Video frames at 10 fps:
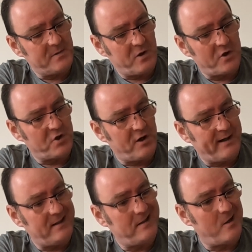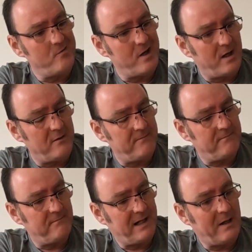Not tried it, don't know.
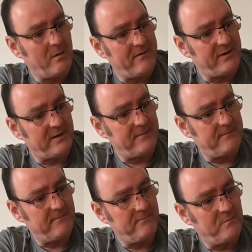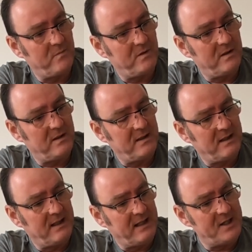However,
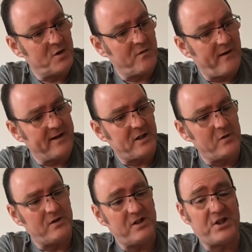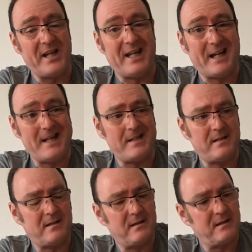it's all very Gucci seeing it,
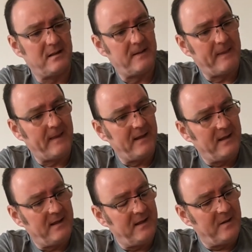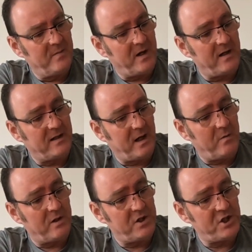but I
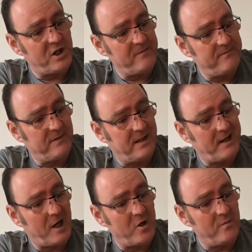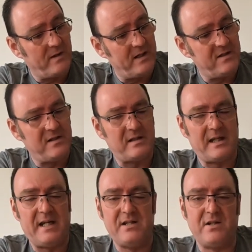would assume and hope it's just
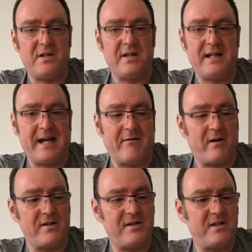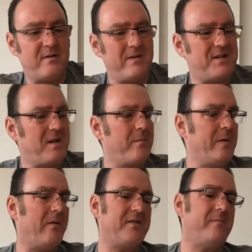easier than the RI system. Now some
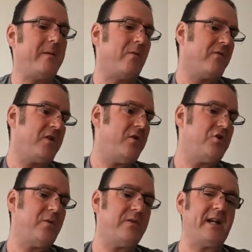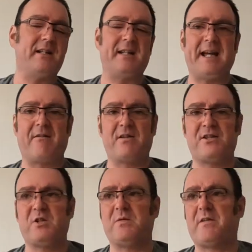people, I've seen people on YouTube saying that the RI
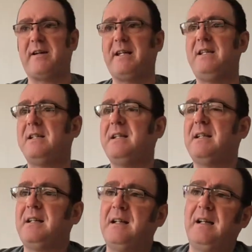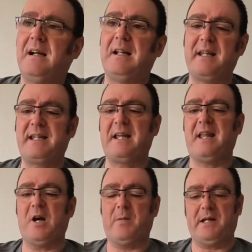system is very easy, and they get the
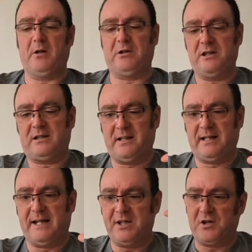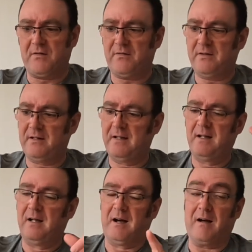helmet, they go click click and it's off.
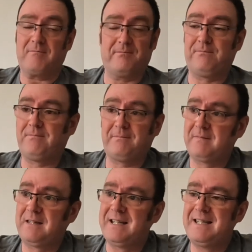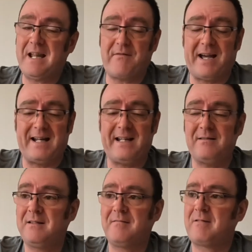Never had it.
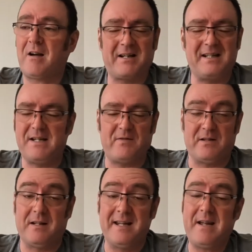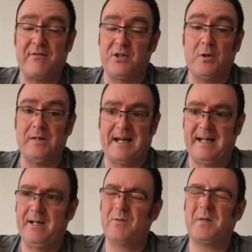I could never do that,
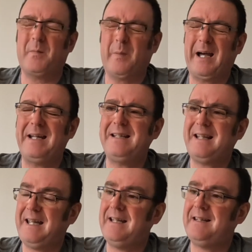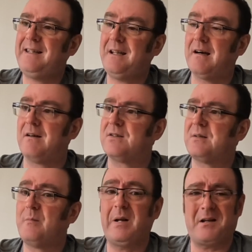and it was a pain in the arse.
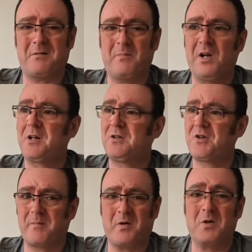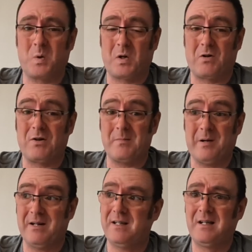Bit like try and put a quad lock on your
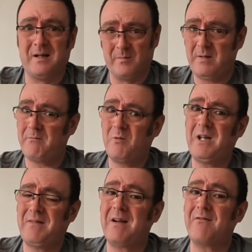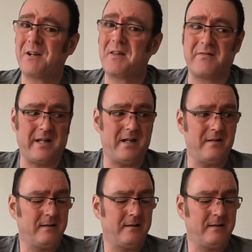bike, but we'll leave that for another video.